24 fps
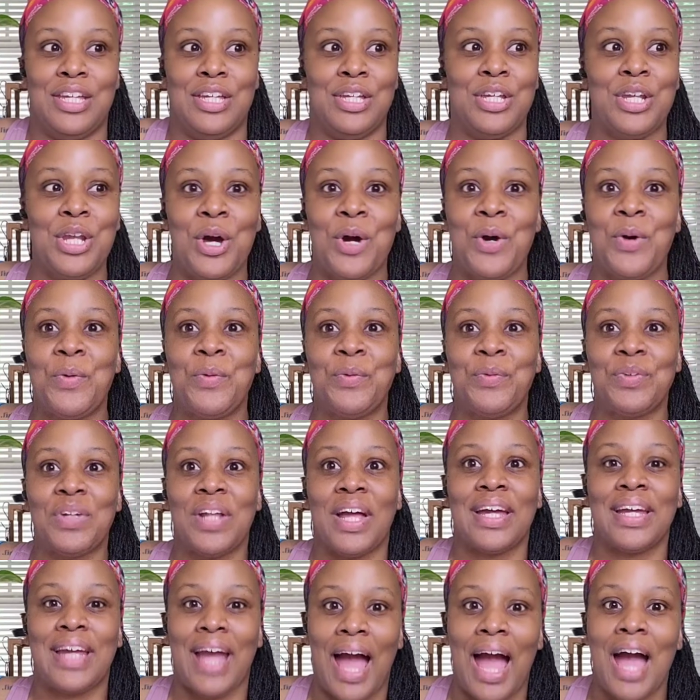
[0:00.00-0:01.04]
You know,
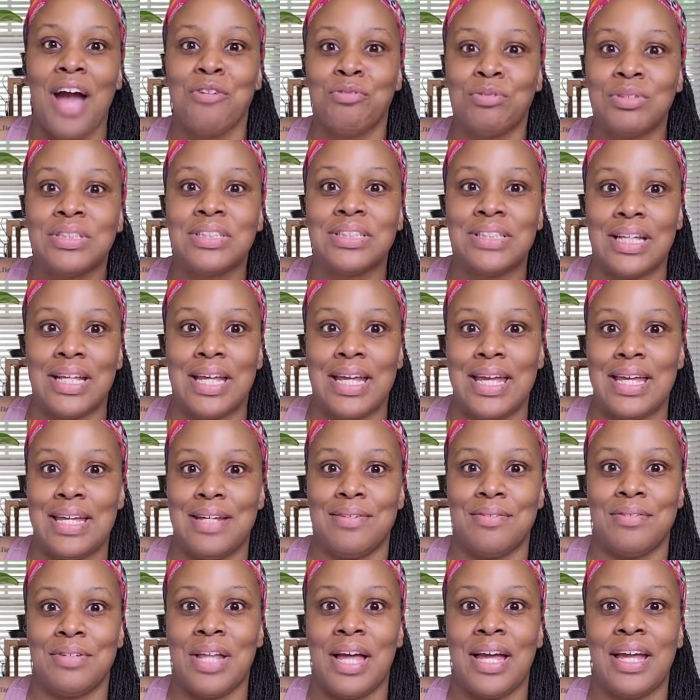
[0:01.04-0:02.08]
like I was
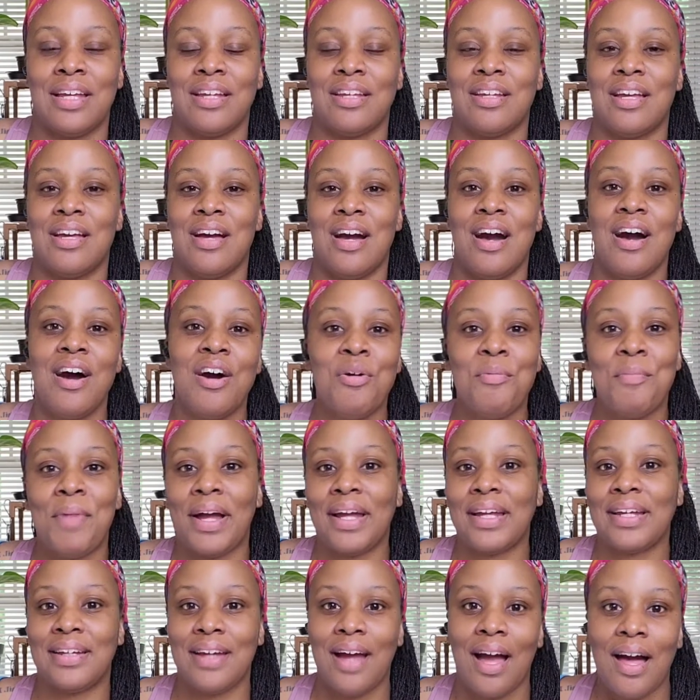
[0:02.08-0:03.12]
like, oh
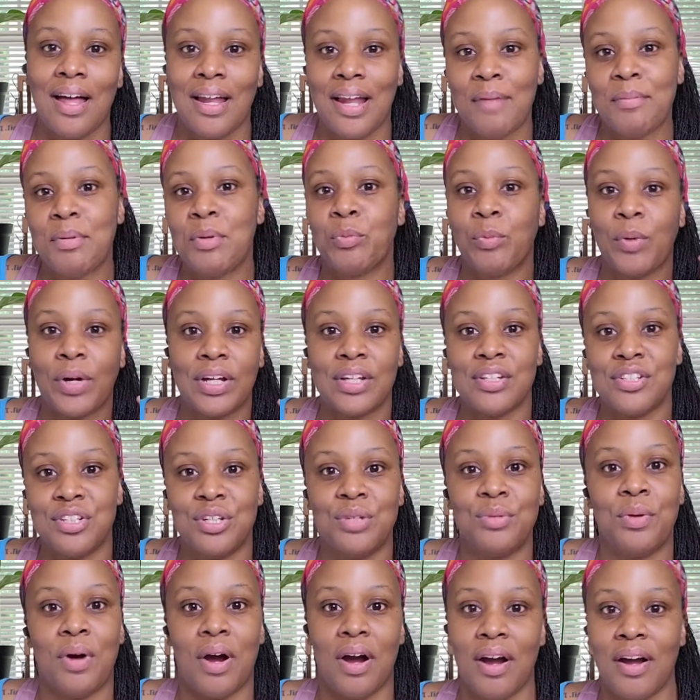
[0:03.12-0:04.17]
my God, I've been working
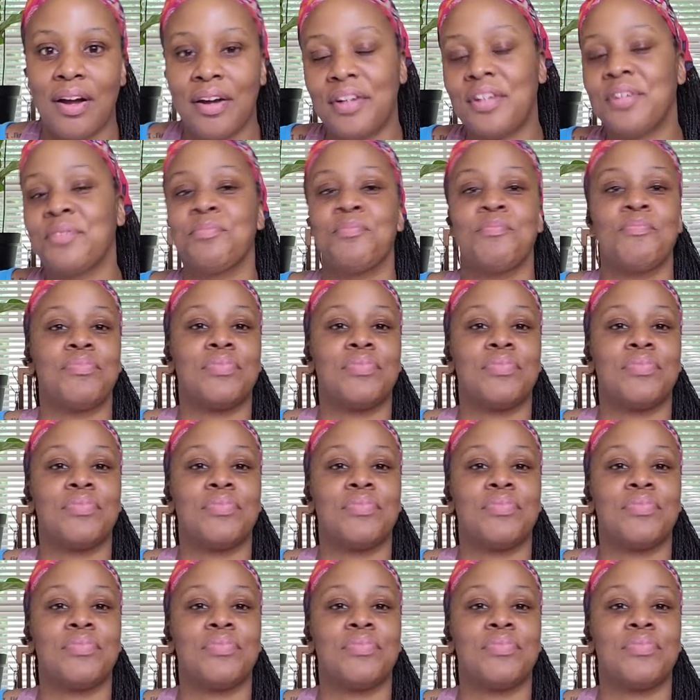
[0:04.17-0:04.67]
too hard.